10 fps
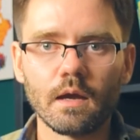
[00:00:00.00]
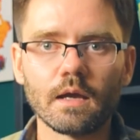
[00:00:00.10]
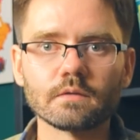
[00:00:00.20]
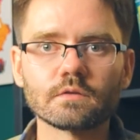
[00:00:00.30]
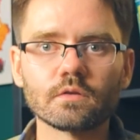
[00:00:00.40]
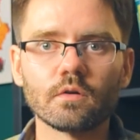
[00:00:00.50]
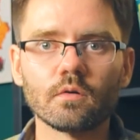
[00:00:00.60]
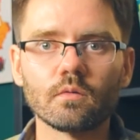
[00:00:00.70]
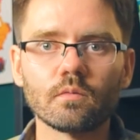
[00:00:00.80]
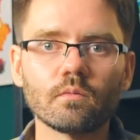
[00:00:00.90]
And
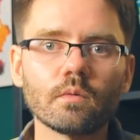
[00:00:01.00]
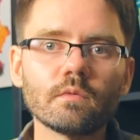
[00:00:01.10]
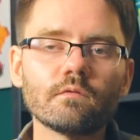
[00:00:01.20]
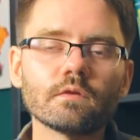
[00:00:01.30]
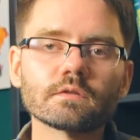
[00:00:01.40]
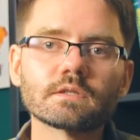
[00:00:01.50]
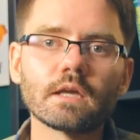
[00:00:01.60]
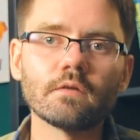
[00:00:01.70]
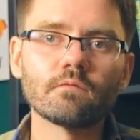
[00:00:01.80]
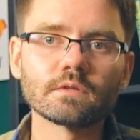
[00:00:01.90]
so when we feel
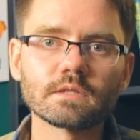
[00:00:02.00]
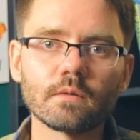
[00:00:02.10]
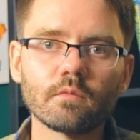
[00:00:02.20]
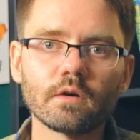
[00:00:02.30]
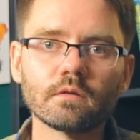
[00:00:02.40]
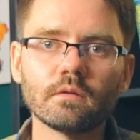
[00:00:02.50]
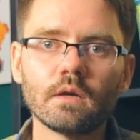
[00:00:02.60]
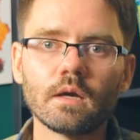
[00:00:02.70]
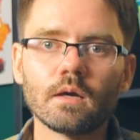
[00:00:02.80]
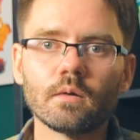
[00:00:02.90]
safe with someone,
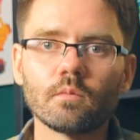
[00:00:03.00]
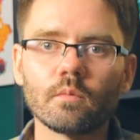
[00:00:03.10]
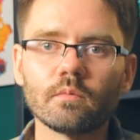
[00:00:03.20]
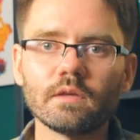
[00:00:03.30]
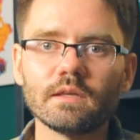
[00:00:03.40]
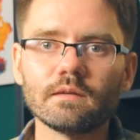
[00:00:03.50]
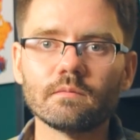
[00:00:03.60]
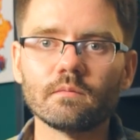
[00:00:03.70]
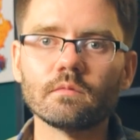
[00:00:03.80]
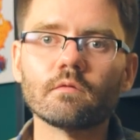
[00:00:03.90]
when
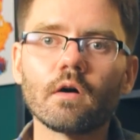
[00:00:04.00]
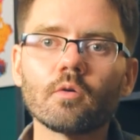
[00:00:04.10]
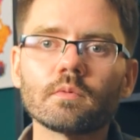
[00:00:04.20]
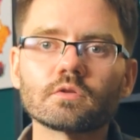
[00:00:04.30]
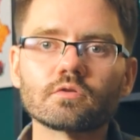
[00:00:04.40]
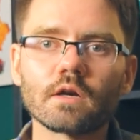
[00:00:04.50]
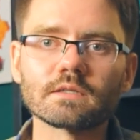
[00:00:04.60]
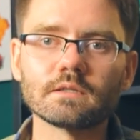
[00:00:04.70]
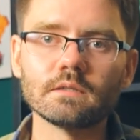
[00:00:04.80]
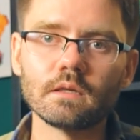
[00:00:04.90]
we develop a
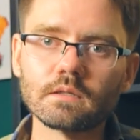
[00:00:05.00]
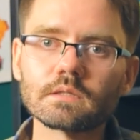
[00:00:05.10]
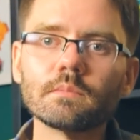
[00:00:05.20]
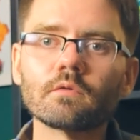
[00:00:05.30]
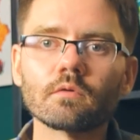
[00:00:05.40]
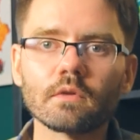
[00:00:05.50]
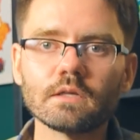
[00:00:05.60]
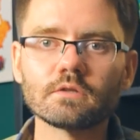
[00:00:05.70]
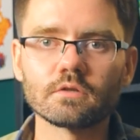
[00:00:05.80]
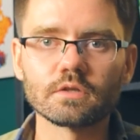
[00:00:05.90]
trusting, intimate
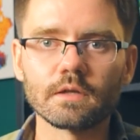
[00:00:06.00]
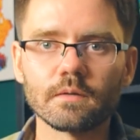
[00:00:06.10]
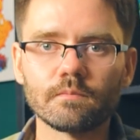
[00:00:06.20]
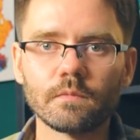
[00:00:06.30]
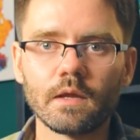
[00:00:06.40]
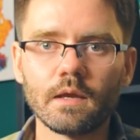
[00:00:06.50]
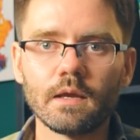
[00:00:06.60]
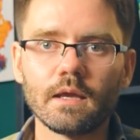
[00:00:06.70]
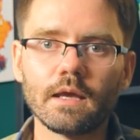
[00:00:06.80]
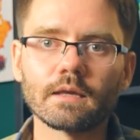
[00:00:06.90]
relationship,
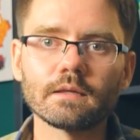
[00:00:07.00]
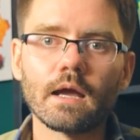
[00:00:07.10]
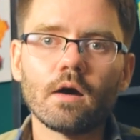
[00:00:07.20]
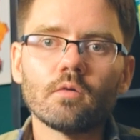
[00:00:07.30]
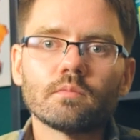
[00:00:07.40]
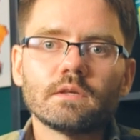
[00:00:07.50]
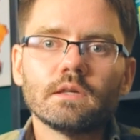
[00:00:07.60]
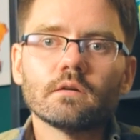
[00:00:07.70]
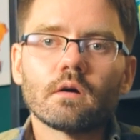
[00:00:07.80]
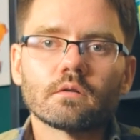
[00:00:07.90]
it can help
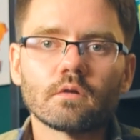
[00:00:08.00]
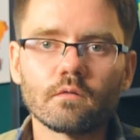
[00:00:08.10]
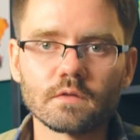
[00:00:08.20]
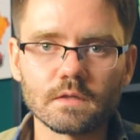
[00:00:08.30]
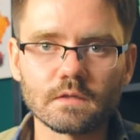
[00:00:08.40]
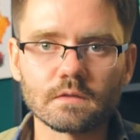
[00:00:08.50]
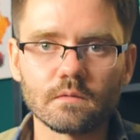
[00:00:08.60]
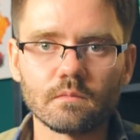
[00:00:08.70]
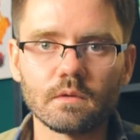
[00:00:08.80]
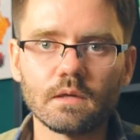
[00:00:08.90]
heal our nervous
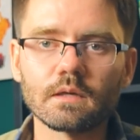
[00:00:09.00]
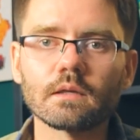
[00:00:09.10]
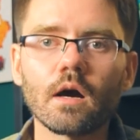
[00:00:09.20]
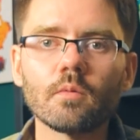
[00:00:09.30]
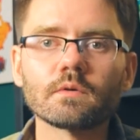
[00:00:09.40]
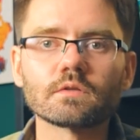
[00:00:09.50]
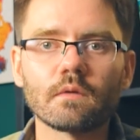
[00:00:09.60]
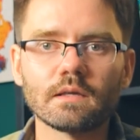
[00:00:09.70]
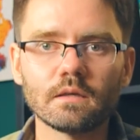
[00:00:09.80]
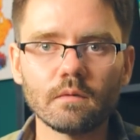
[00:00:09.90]
system. It can help us
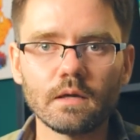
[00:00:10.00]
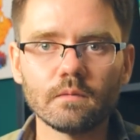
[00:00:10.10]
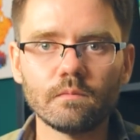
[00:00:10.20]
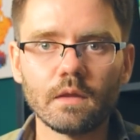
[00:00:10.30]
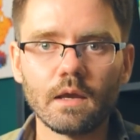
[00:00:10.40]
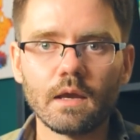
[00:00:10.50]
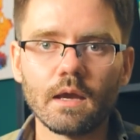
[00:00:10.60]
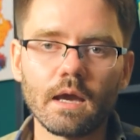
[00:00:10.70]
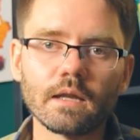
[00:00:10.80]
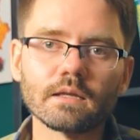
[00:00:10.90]
regulate.
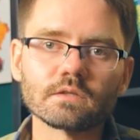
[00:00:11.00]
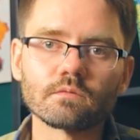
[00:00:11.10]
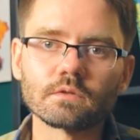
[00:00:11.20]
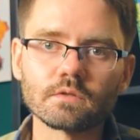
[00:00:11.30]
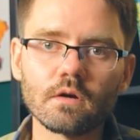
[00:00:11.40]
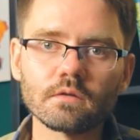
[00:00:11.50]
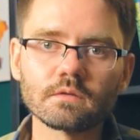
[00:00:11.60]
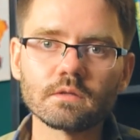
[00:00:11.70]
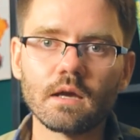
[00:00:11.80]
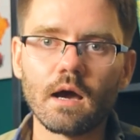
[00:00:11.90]
And as a
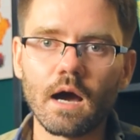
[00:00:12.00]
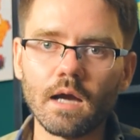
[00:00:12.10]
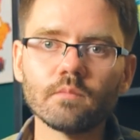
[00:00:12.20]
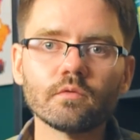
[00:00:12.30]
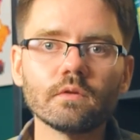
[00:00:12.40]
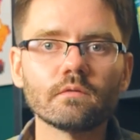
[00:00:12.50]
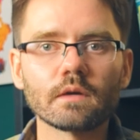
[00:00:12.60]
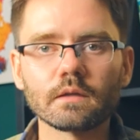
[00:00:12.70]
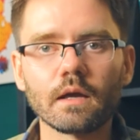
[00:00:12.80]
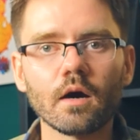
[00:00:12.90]
result, I believe it
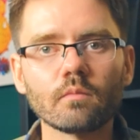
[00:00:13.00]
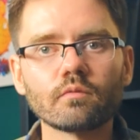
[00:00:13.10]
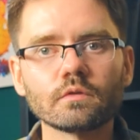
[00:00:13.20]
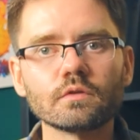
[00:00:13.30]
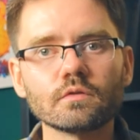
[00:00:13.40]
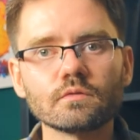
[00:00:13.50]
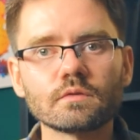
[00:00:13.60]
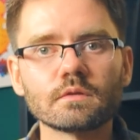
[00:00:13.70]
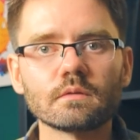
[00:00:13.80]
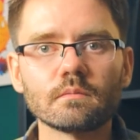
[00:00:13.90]
can help
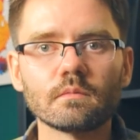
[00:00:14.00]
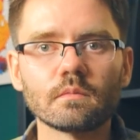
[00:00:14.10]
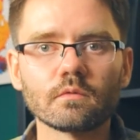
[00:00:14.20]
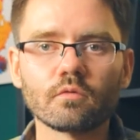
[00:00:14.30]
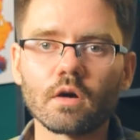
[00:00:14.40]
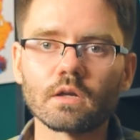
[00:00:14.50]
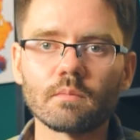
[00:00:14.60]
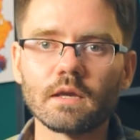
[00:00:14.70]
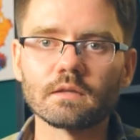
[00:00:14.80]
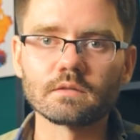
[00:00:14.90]
reduce chronic
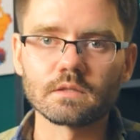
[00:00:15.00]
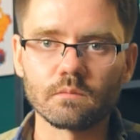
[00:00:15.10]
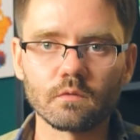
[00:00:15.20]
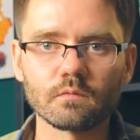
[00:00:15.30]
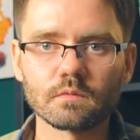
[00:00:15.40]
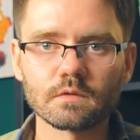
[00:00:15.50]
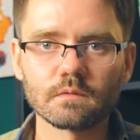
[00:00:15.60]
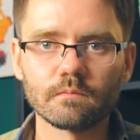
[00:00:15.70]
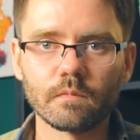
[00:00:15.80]
pain and symptoms.